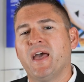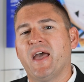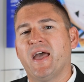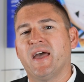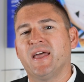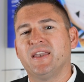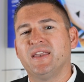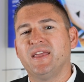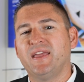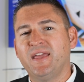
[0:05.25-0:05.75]

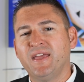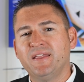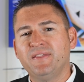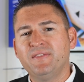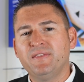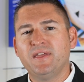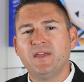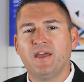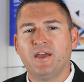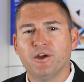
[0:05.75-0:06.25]
And
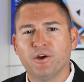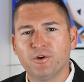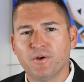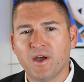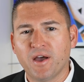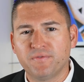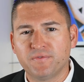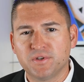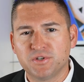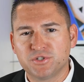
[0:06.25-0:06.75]
in the
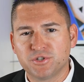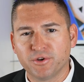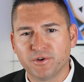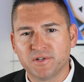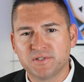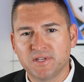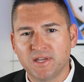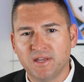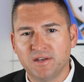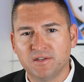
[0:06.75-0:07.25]
aircraft
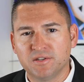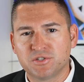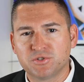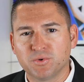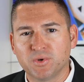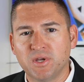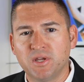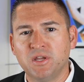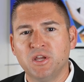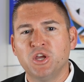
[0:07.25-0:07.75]
insurance
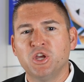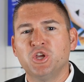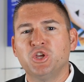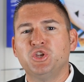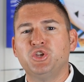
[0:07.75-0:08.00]
industry,